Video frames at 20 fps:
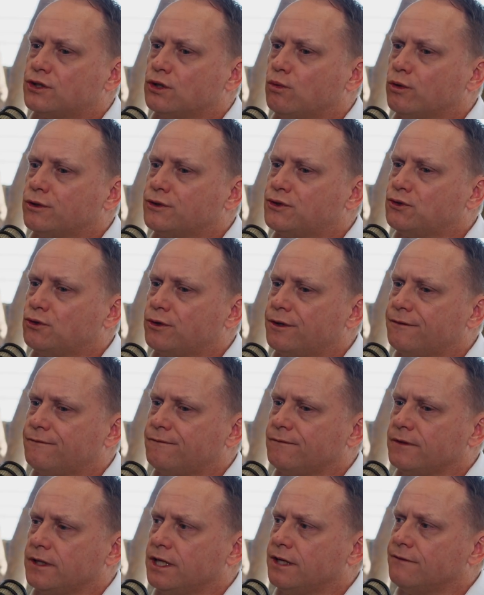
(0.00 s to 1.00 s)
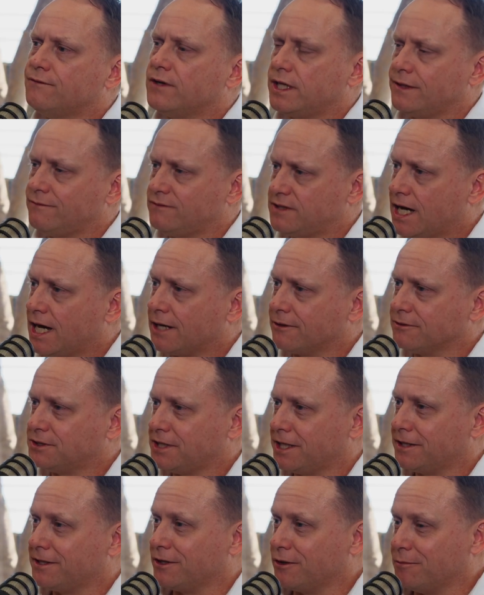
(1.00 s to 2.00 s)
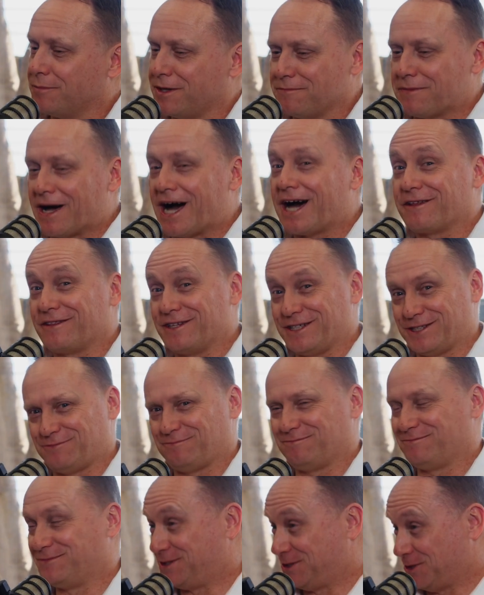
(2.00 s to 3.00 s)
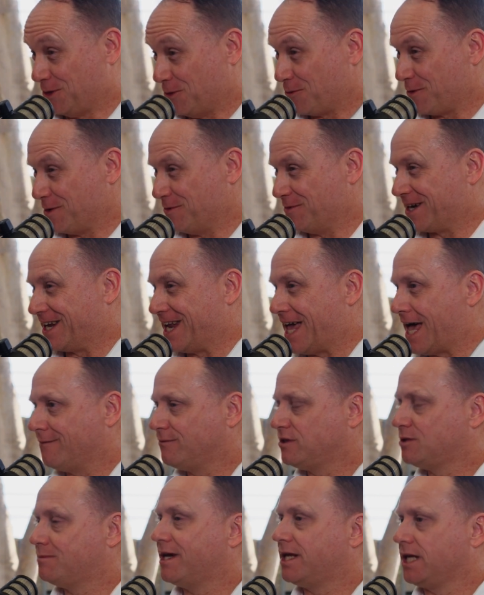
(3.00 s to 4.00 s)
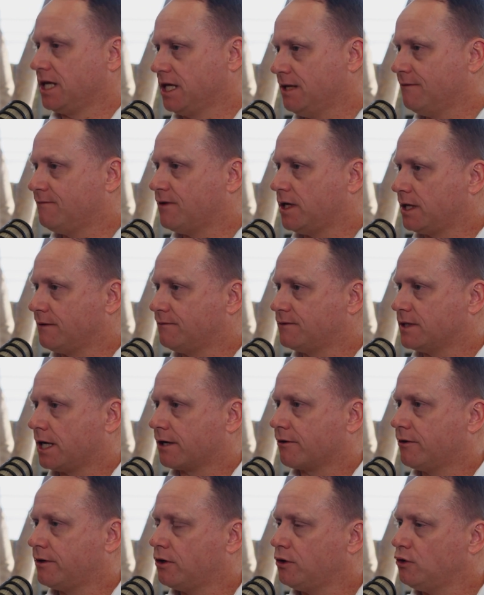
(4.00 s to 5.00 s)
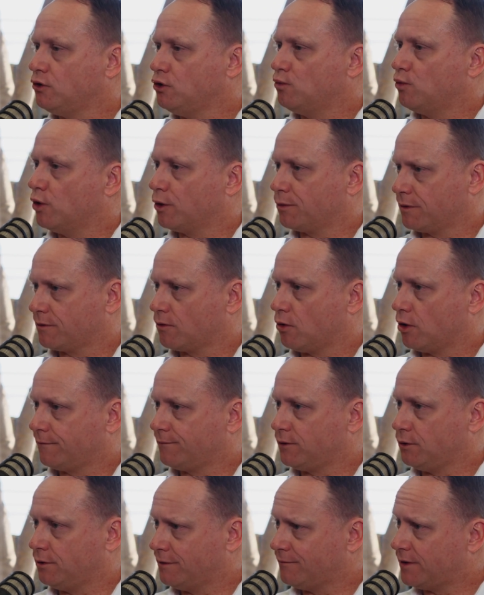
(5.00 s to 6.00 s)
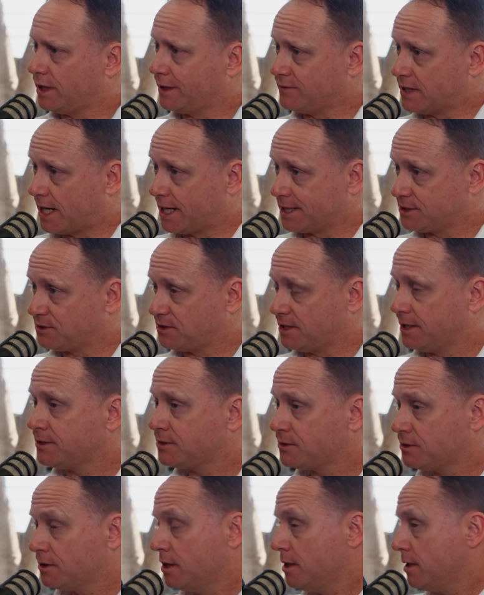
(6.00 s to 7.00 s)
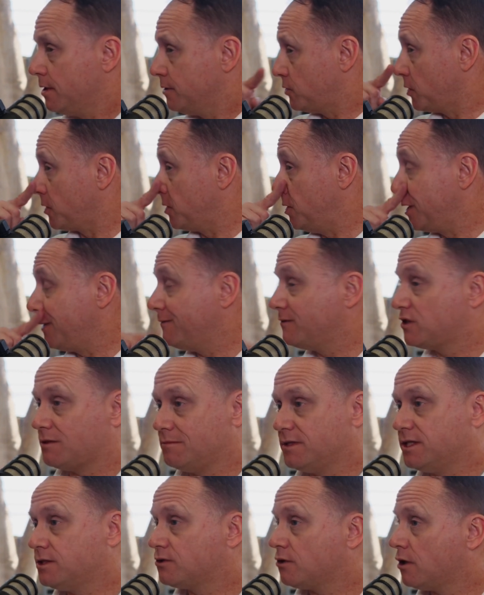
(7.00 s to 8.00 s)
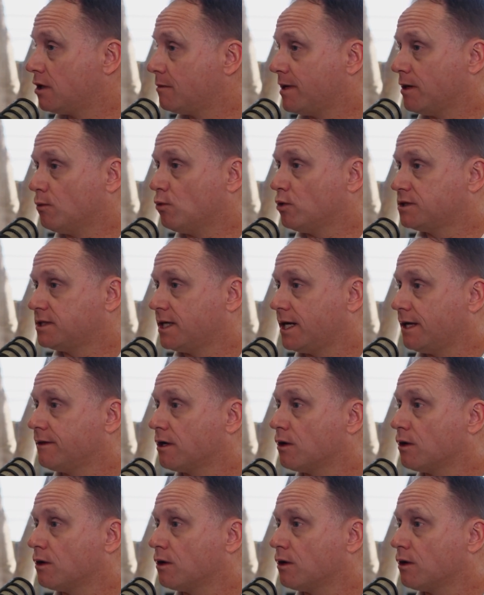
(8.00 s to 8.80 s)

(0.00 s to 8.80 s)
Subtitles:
what sort of innovative data is out there? I mean, part of this talk we were going to have is about innovative data. I know you work with quite a few innovative data sets. So can you give us some insight about what's out